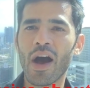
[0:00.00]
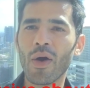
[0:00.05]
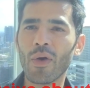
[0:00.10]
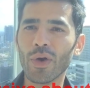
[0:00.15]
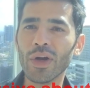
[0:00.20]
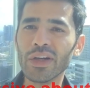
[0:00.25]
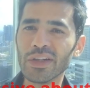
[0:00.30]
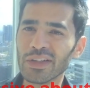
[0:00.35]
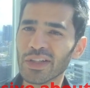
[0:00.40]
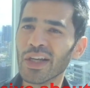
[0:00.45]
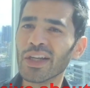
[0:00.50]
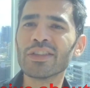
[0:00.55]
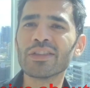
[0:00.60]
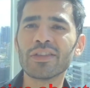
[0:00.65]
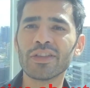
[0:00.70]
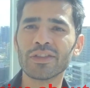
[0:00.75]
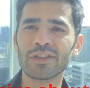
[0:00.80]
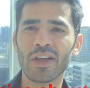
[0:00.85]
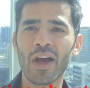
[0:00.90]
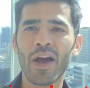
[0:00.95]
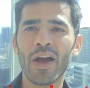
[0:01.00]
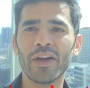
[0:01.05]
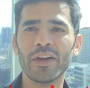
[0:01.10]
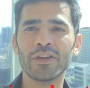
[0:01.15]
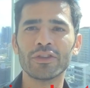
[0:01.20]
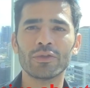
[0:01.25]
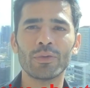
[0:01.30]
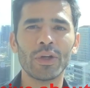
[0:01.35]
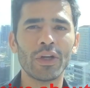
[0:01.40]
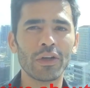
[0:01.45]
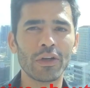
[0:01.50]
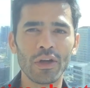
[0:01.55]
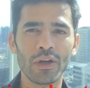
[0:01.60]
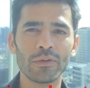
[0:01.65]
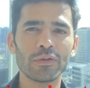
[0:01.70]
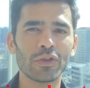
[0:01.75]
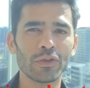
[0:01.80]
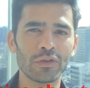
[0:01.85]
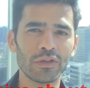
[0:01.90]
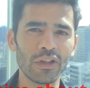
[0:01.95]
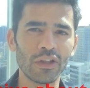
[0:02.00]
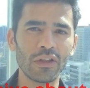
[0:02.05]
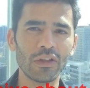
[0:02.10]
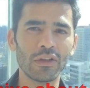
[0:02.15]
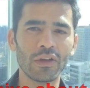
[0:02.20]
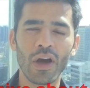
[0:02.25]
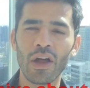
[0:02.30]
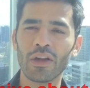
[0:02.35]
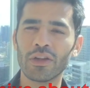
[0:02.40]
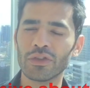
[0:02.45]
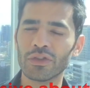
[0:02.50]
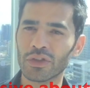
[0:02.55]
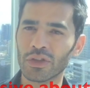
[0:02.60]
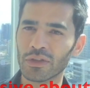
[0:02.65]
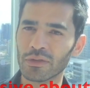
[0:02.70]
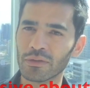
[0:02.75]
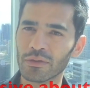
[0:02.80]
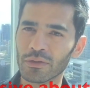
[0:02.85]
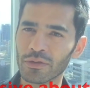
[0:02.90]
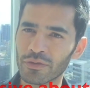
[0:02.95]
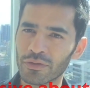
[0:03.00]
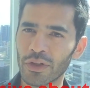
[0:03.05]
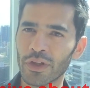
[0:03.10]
how intense this guy is when it comes to seeking knowledge and